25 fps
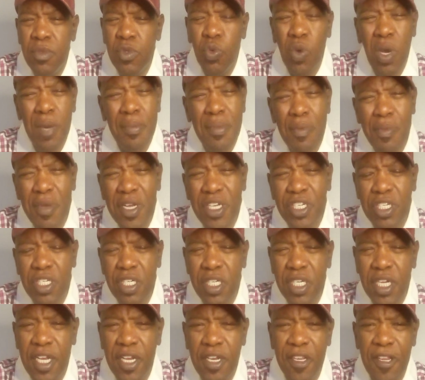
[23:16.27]
Why am I
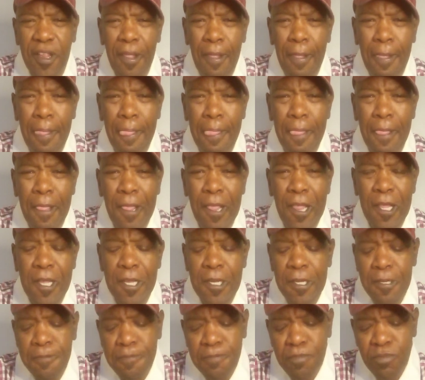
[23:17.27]
mentioning that?
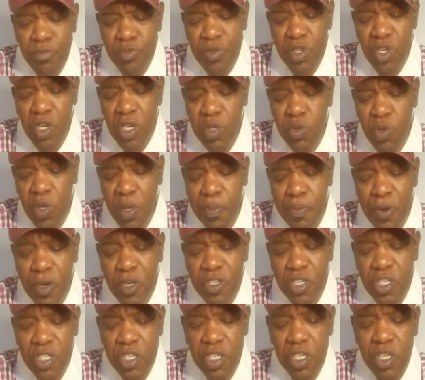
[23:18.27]
Because when a
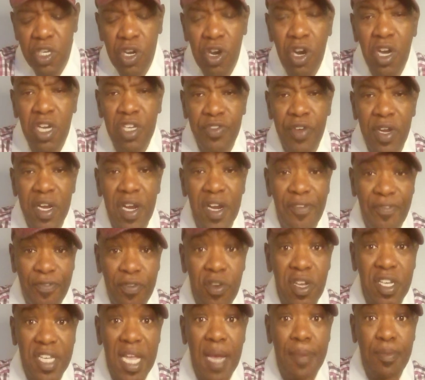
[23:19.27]
person is incarcerated,
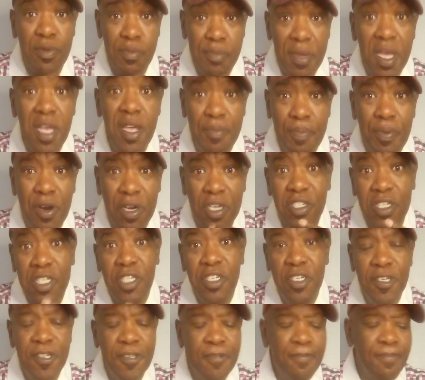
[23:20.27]
for example, me
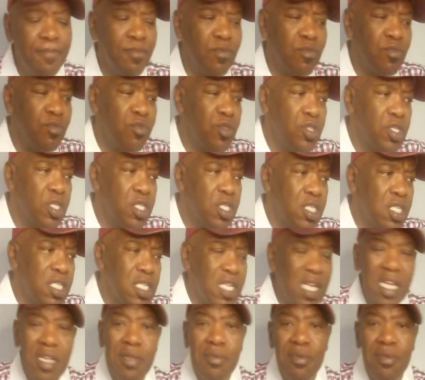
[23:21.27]
personally,
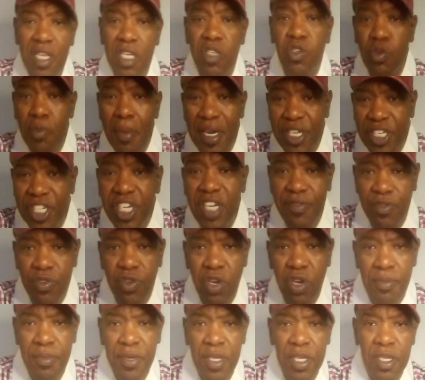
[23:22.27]
this is what my chief
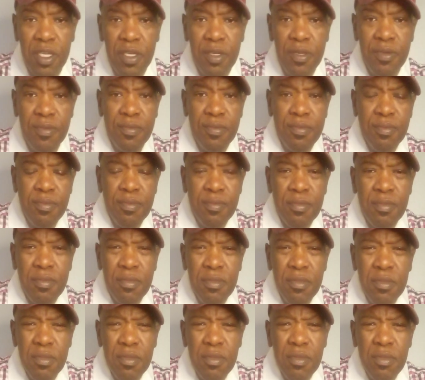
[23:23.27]
taught me.
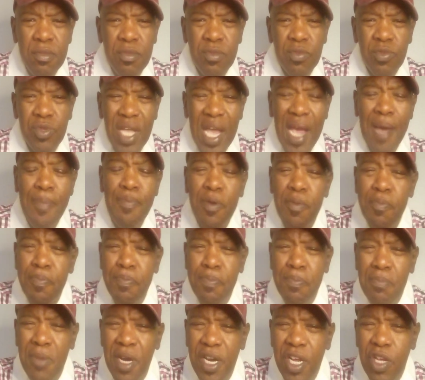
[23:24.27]
I put
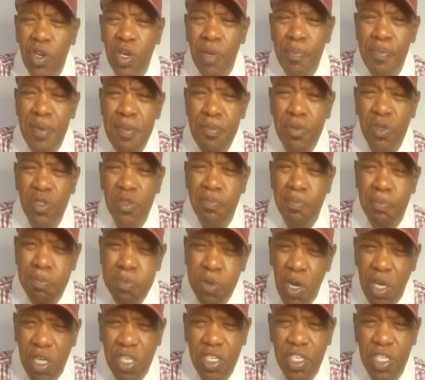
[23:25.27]
money on people's
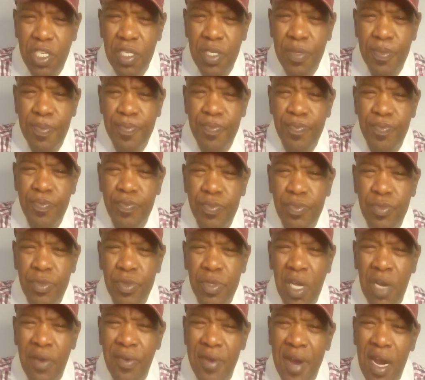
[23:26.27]
books
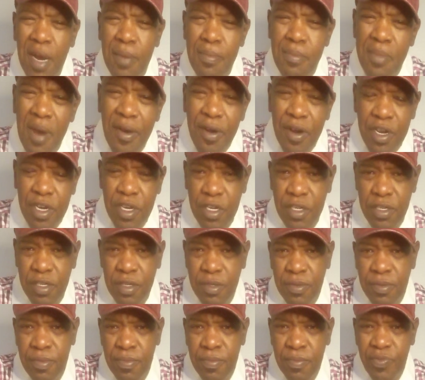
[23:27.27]
around America
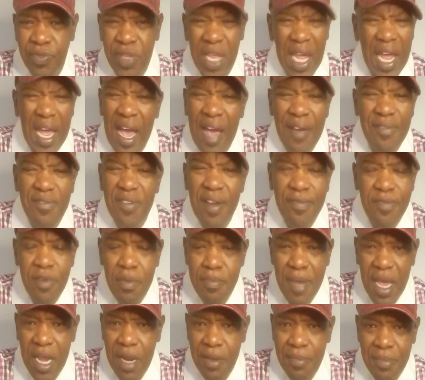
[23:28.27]
that I've never
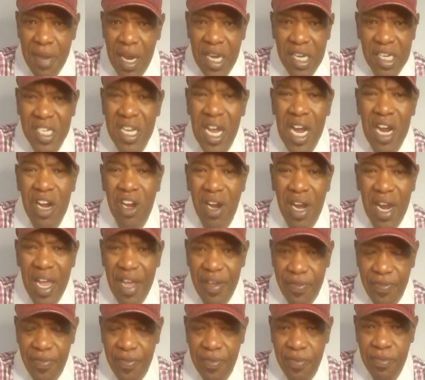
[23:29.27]
met in my entire
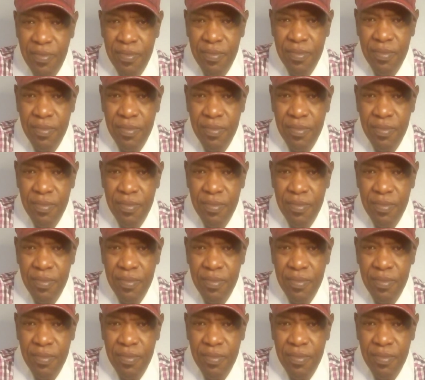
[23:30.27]
life.